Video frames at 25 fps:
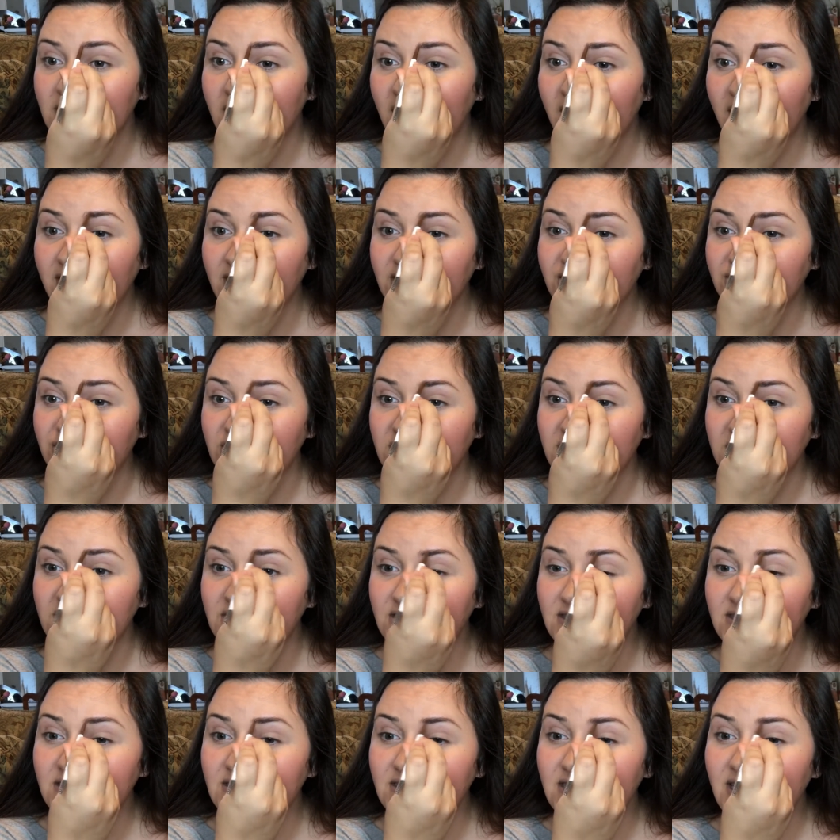extra
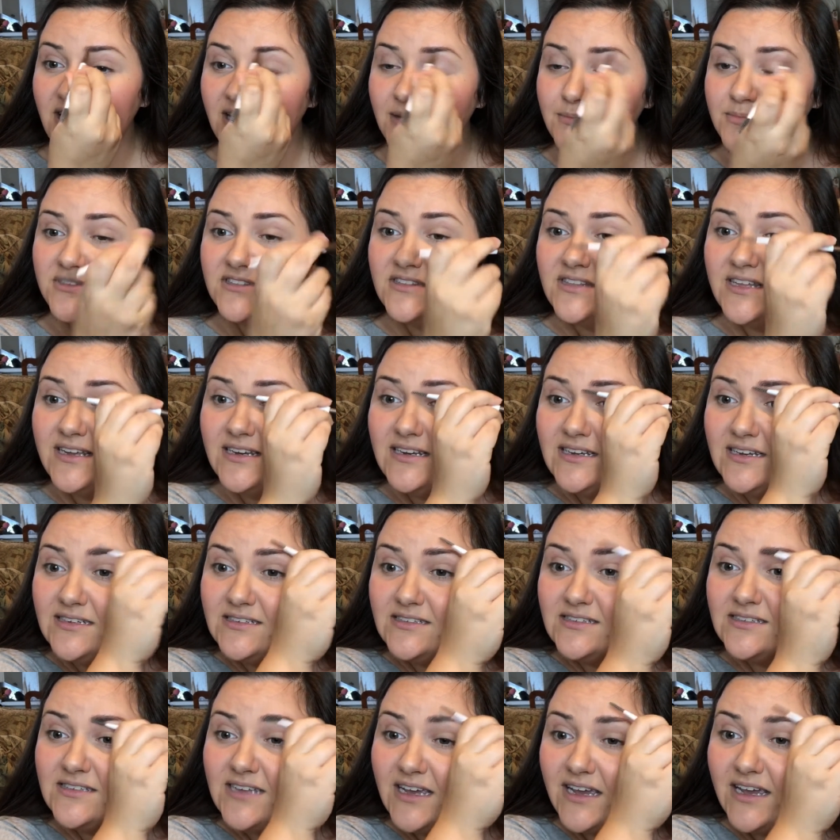steps they
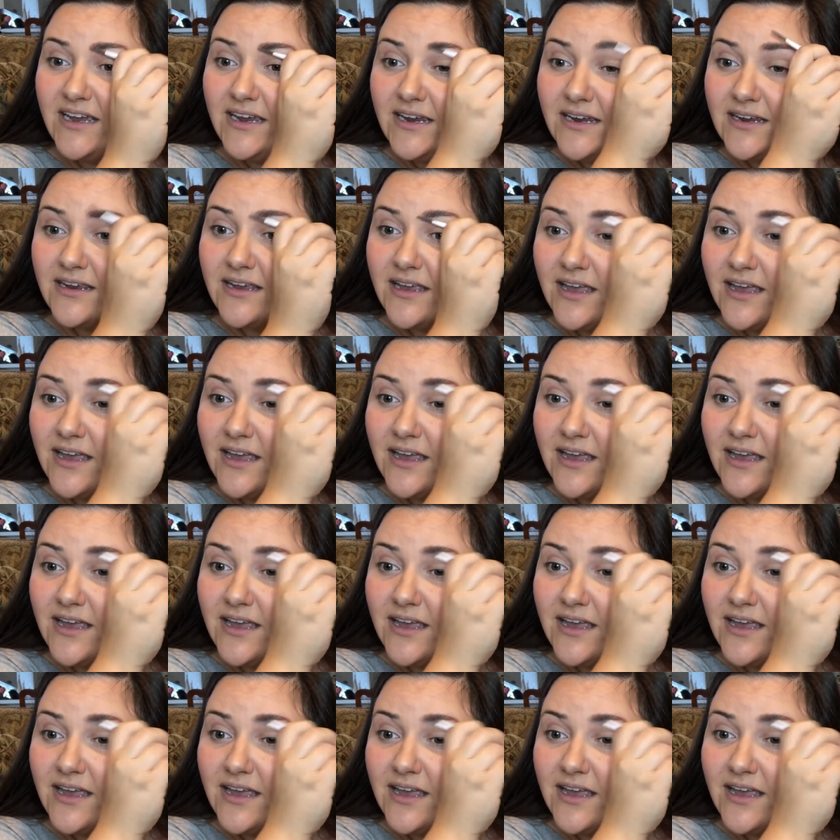need to take.